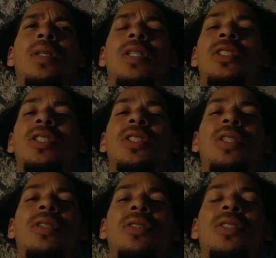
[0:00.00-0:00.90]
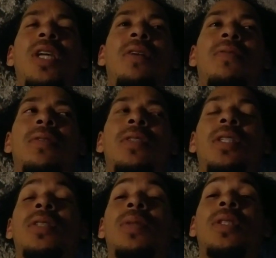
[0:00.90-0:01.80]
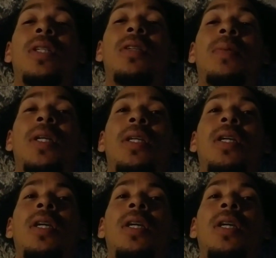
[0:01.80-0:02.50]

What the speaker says: It's just like your cell phone, and that's what I tell everybody.